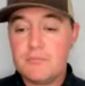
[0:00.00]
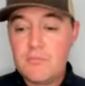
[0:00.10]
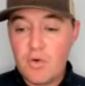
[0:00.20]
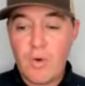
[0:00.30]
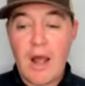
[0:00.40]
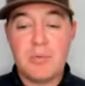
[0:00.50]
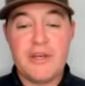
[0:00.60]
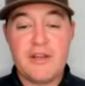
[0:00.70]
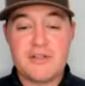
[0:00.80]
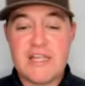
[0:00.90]
Rob
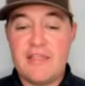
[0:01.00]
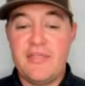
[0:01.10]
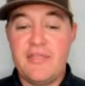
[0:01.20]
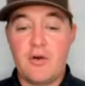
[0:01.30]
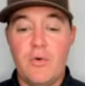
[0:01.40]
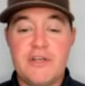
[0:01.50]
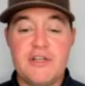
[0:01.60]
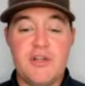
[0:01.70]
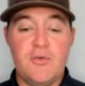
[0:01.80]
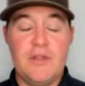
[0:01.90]
Lanier said they're going to
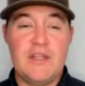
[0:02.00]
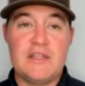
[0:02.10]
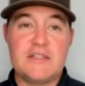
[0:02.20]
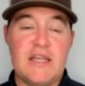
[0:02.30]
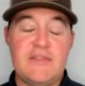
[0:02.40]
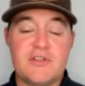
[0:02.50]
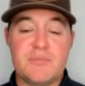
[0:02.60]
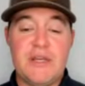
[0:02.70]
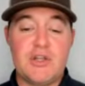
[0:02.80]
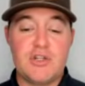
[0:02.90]
do. And he said
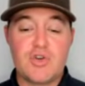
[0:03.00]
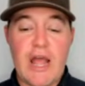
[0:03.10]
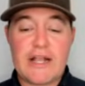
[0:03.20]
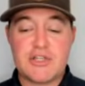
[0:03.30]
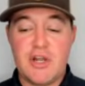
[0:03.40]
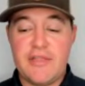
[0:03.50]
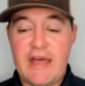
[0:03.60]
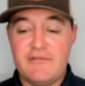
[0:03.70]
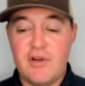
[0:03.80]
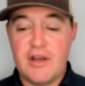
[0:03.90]
there's been good traction on
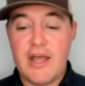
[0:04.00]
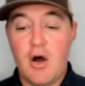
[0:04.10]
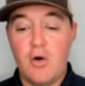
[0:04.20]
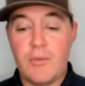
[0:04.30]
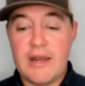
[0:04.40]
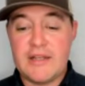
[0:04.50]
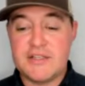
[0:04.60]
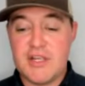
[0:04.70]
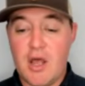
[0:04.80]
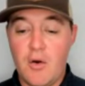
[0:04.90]
that front already.
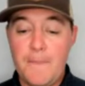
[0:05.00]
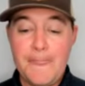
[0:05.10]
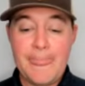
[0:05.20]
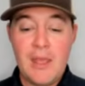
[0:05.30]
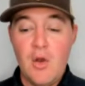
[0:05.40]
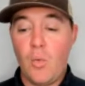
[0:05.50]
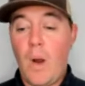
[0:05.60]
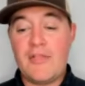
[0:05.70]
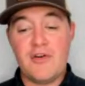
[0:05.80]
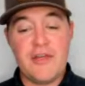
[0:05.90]
So
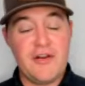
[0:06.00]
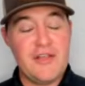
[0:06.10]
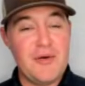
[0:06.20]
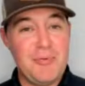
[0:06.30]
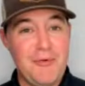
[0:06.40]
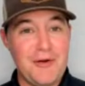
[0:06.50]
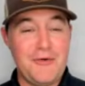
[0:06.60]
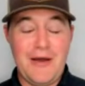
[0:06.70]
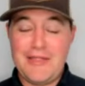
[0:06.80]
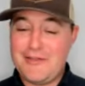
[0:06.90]
whether they're in the
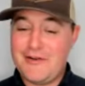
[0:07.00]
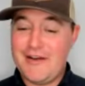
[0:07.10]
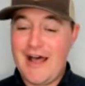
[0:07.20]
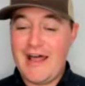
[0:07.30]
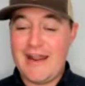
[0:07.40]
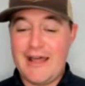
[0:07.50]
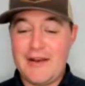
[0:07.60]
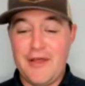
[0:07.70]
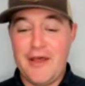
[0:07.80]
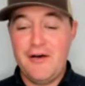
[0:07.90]
portal, whether they're not, I
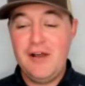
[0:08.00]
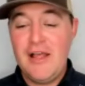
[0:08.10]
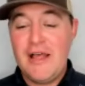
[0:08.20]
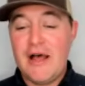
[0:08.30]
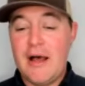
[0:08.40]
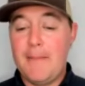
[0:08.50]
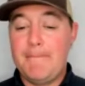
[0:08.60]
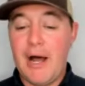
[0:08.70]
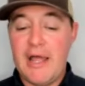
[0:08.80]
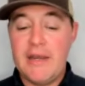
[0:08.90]
don't know. Uh,
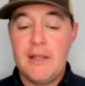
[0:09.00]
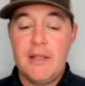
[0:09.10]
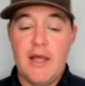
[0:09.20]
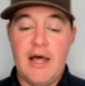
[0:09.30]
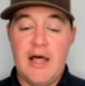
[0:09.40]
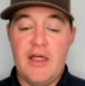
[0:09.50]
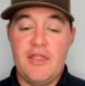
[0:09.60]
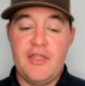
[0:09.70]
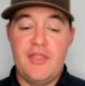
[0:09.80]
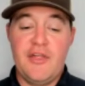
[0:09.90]
but uh,
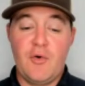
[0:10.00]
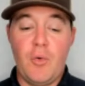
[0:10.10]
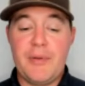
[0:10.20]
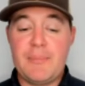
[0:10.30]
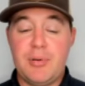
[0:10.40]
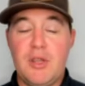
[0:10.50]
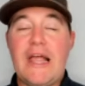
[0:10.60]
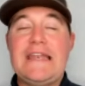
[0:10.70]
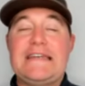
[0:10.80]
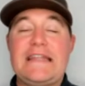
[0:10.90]
there will be
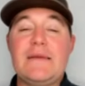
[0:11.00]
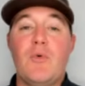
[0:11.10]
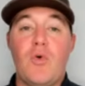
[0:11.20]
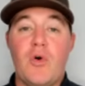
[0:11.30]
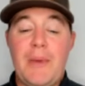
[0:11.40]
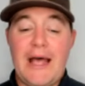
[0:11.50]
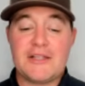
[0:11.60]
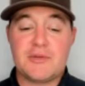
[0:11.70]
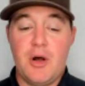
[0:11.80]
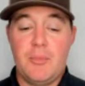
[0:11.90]
plenty more
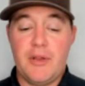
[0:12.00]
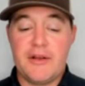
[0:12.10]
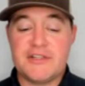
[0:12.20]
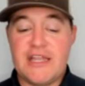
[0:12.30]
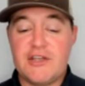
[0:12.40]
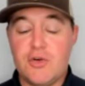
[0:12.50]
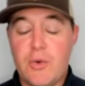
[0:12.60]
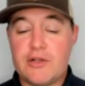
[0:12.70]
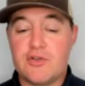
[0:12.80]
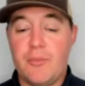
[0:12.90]
basketball players that
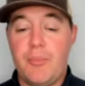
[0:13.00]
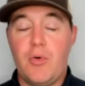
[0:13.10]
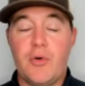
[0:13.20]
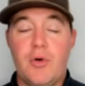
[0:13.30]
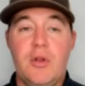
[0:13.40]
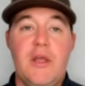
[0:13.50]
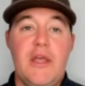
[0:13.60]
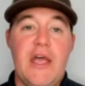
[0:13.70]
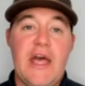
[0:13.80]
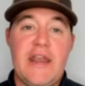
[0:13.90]
do enter the portal
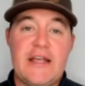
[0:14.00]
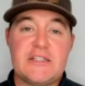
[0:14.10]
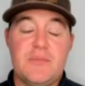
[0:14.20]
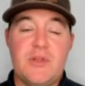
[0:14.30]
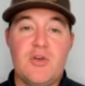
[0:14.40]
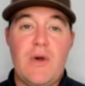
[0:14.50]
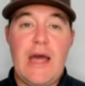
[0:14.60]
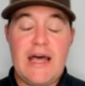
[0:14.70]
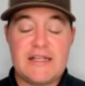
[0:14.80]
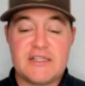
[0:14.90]
and SMU
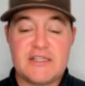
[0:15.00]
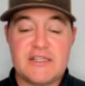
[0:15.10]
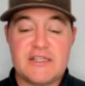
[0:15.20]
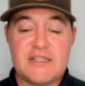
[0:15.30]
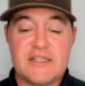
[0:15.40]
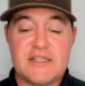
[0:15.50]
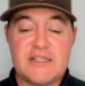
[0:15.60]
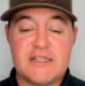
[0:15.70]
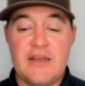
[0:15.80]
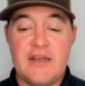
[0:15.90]
has to land